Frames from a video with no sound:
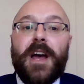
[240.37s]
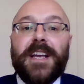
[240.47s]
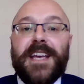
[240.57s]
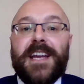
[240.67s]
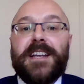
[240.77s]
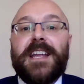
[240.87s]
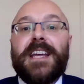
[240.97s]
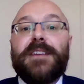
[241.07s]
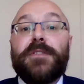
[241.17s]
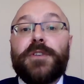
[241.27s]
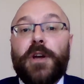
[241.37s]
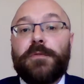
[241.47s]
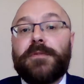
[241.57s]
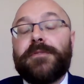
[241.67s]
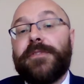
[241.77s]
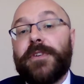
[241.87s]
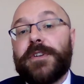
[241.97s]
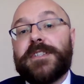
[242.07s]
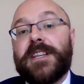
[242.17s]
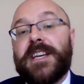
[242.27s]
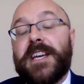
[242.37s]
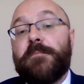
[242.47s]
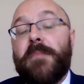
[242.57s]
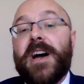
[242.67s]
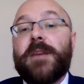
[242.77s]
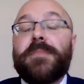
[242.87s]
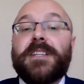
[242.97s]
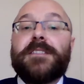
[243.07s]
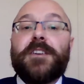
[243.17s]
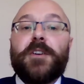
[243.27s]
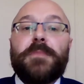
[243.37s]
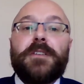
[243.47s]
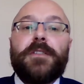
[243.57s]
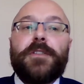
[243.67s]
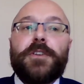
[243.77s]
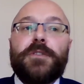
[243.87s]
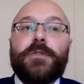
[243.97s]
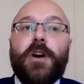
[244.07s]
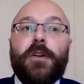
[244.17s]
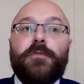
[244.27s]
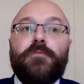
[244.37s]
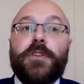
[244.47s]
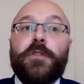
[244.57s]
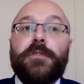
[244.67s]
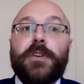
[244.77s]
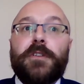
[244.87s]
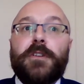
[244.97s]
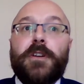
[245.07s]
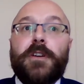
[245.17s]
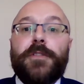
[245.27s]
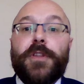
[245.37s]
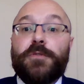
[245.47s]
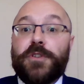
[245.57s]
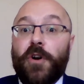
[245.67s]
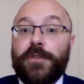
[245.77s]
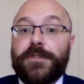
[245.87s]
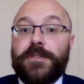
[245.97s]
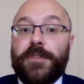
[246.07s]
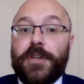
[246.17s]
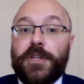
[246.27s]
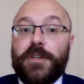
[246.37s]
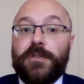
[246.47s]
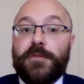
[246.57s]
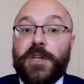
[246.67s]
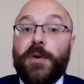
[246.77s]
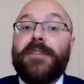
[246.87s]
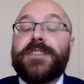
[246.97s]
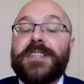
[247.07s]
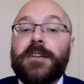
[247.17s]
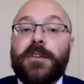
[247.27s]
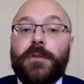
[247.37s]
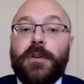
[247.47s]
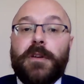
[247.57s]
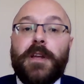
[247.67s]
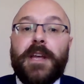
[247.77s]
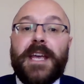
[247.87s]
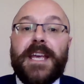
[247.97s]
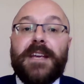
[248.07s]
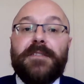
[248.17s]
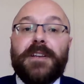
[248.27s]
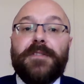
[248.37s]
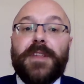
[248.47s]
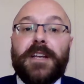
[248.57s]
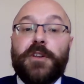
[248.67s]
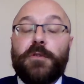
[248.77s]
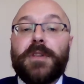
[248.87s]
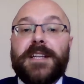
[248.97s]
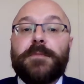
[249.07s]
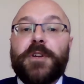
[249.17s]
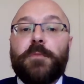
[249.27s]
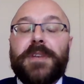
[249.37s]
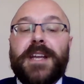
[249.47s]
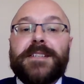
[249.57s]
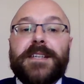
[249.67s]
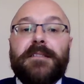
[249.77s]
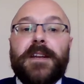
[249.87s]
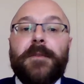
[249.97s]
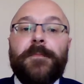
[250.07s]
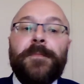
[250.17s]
Again, if you don't, firstly, it might be determined that you can't recover those costs that you haven't included, even if they do later become necessary.